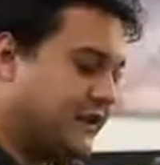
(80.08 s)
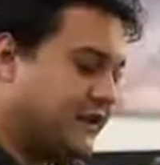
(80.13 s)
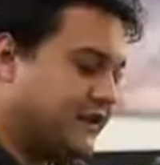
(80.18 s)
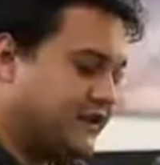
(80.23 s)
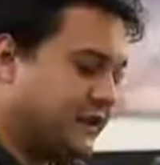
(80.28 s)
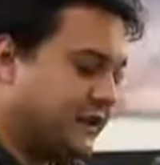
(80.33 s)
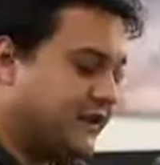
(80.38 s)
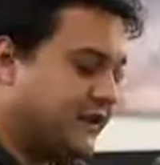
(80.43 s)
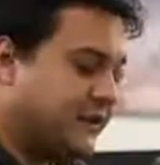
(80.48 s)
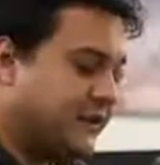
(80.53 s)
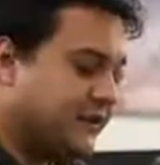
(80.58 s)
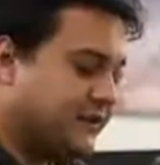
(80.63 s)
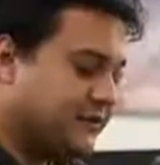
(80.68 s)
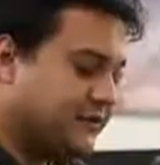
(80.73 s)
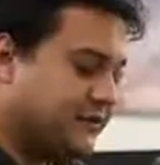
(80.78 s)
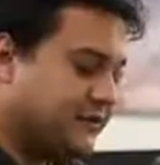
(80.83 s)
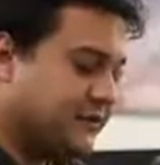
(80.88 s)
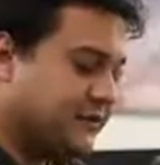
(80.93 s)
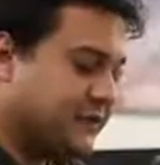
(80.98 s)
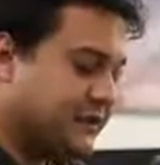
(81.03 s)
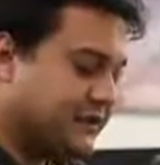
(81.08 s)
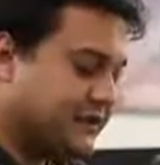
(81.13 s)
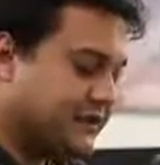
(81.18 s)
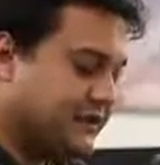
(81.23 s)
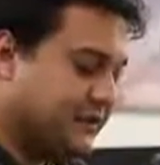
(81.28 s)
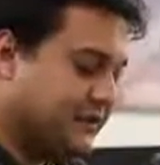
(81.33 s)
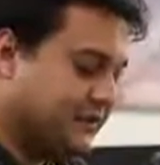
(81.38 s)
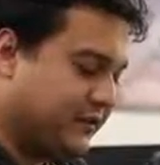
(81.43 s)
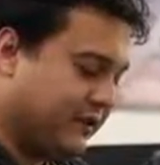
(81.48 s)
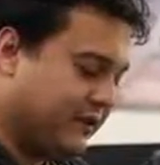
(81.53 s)
and scaling is really
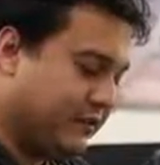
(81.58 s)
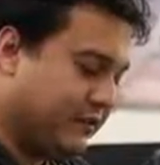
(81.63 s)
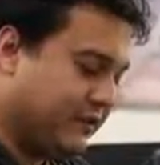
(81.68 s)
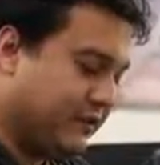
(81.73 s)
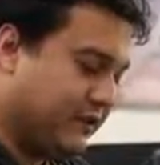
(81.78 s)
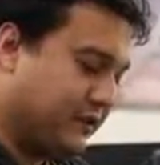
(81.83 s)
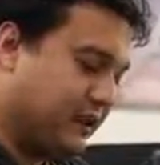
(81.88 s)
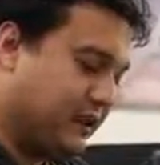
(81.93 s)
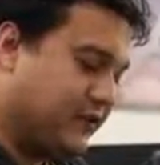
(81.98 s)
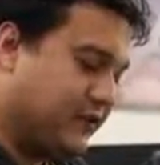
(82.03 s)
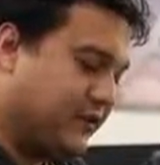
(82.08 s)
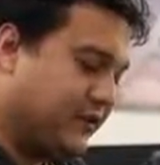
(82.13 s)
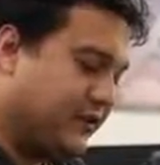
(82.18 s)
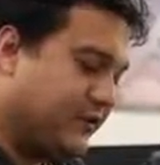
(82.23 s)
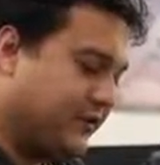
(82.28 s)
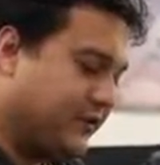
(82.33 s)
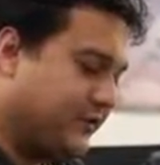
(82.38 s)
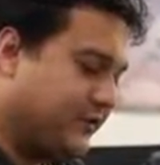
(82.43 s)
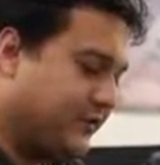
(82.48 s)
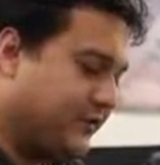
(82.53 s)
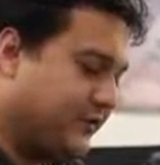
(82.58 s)
easy to do in camera view 1.